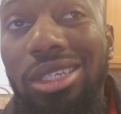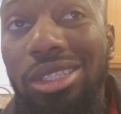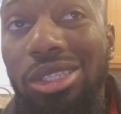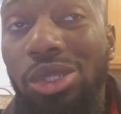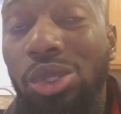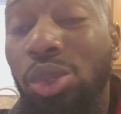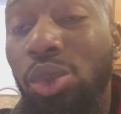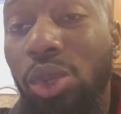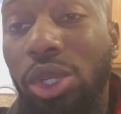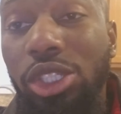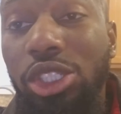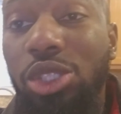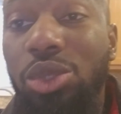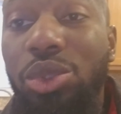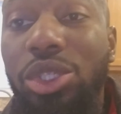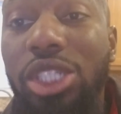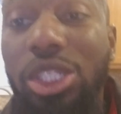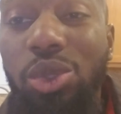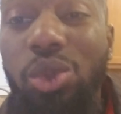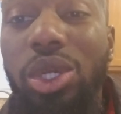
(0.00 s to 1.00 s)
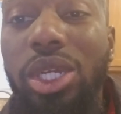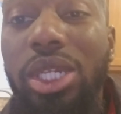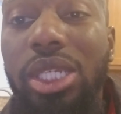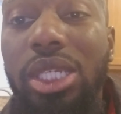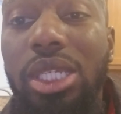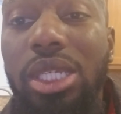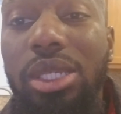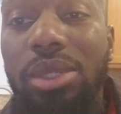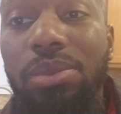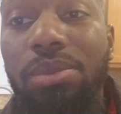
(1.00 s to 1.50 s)
dude wants
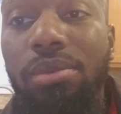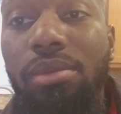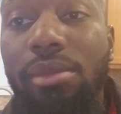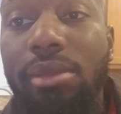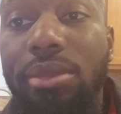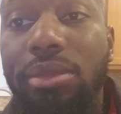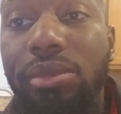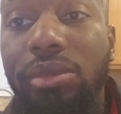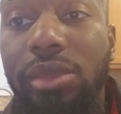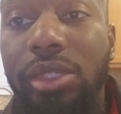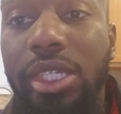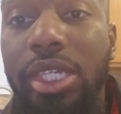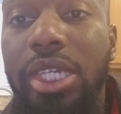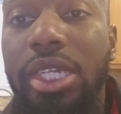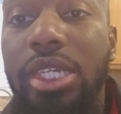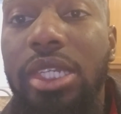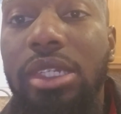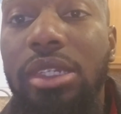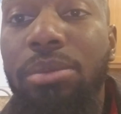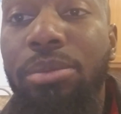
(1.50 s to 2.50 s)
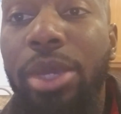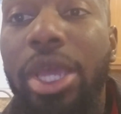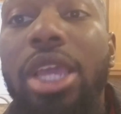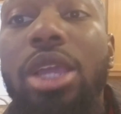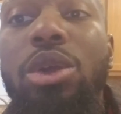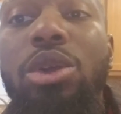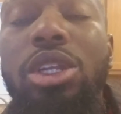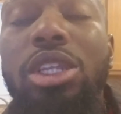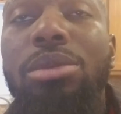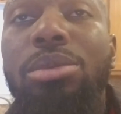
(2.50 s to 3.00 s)
320 and the
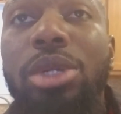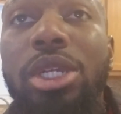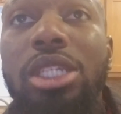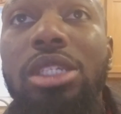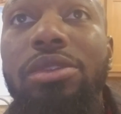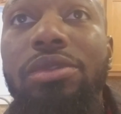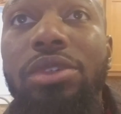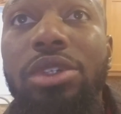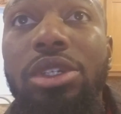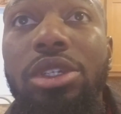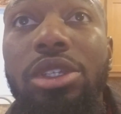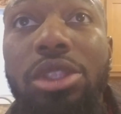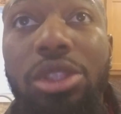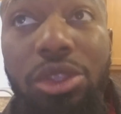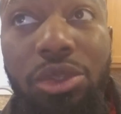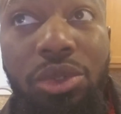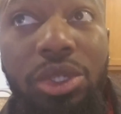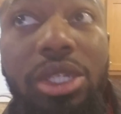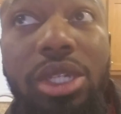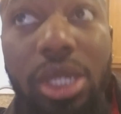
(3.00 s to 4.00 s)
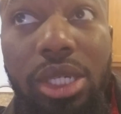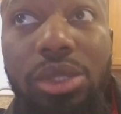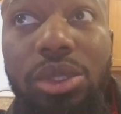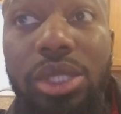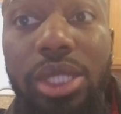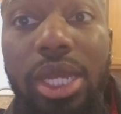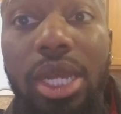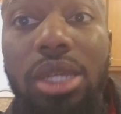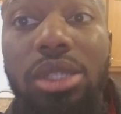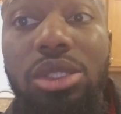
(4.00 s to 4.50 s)
bank only appraised it for
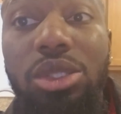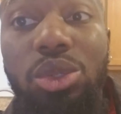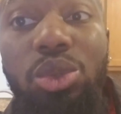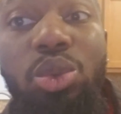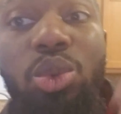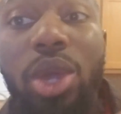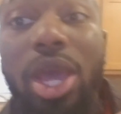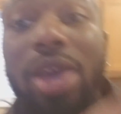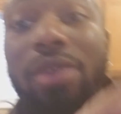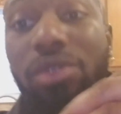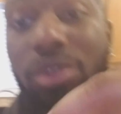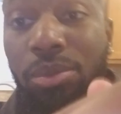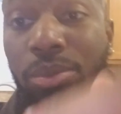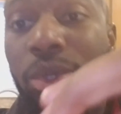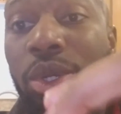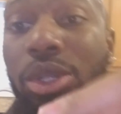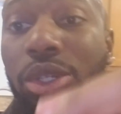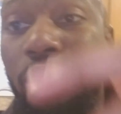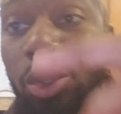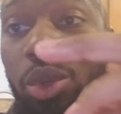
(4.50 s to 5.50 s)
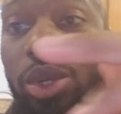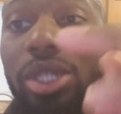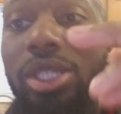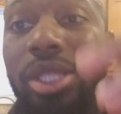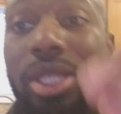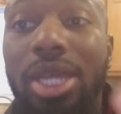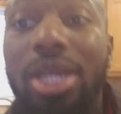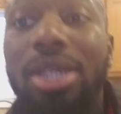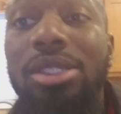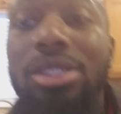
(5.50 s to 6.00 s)
300,000, you have to put
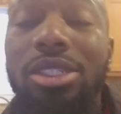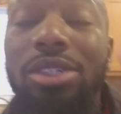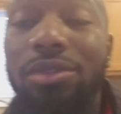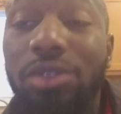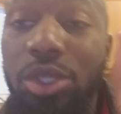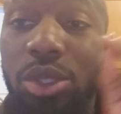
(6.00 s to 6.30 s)
20,000 of